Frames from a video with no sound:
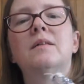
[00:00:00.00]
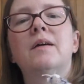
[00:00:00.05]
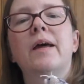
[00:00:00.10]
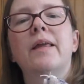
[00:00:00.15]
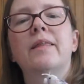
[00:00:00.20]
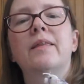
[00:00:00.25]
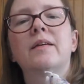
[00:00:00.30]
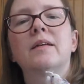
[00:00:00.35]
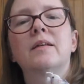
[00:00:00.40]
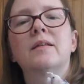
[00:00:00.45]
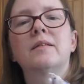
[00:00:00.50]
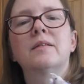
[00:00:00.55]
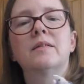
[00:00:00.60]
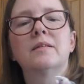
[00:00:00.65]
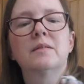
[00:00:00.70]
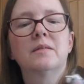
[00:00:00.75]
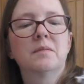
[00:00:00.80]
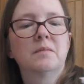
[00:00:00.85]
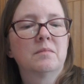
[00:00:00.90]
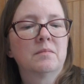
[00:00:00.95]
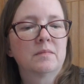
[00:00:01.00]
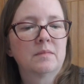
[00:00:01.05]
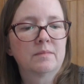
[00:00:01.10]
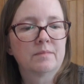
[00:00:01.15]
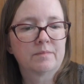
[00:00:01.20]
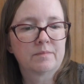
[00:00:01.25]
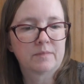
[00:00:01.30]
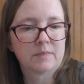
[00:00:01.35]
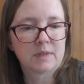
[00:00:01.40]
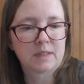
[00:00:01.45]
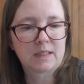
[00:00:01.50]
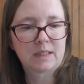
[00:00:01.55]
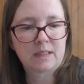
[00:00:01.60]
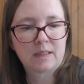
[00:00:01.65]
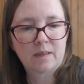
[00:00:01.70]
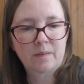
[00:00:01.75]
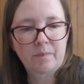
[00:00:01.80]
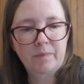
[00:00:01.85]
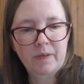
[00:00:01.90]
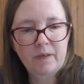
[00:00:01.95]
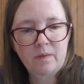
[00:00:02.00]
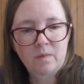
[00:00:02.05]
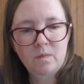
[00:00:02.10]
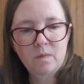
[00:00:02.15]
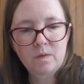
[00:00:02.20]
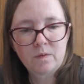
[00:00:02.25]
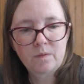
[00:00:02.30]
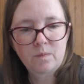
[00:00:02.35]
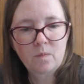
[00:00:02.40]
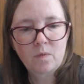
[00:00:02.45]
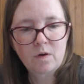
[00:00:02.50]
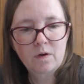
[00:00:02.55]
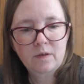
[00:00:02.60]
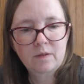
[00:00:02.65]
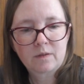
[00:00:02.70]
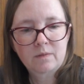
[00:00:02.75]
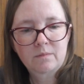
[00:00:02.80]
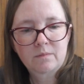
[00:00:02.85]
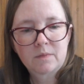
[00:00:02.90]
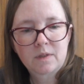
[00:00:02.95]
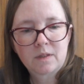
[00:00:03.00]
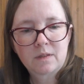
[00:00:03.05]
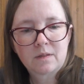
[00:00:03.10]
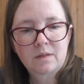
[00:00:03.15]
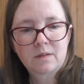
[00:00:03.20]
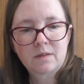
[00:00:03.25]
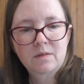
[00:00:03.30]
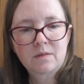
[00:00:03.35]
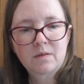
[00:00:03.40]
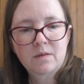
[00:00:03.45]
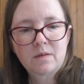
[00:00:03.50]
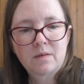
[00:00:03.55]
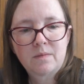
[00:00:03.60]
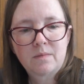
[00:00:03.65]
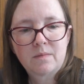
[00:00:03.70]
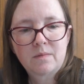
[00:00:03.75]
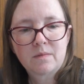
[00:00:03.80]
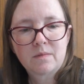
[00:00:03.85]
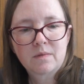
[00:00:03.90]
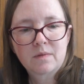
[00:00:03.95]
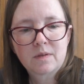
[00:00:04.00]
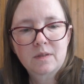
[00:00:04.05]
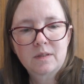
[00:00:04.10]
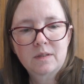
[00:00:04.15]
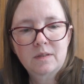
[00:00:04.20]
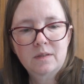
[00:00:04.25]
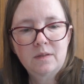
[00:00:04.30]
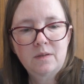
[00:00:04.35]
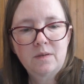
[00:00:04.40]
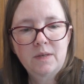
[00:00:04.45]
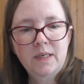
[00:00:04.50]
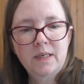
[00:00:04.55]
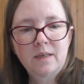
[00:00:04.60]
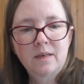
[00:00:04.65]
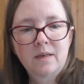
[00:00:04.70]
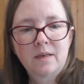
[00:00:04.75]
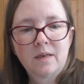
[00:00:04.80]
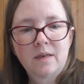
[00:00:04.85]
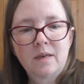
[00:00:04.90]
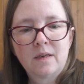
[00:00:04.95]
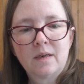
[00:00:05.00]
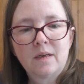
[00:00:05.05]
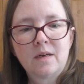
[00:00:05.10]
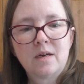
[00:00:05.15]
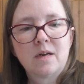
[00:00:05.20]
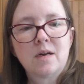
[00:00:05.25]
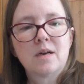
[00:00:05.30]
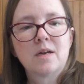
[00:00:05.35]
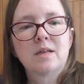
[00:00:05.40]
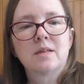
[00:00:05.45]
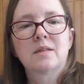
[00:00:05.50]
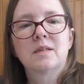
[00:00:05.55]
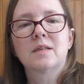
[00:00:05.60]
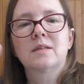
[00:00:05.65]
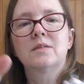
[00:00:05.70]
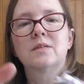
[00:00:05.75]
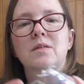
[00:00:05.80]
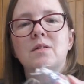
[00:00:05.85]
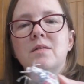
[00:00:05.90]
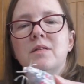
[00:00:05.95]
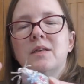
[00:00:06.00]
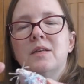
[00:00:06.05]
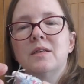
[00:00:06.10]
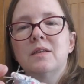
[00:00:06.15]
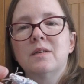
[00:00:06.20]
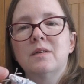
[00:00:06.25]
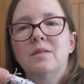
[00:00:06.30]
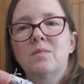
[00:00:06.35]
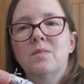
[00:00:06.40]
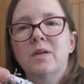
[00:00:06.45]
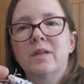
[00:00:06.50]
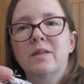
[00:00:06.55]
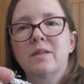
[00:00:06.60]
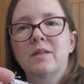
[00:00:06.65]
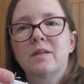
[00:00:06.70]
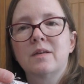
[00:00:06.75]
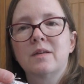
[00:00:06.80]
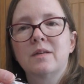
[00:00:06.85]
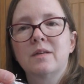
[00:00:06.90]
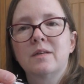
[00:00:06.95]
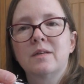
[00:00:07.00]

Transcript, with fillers: I think the stick pin will work just as good, considering that's all they did with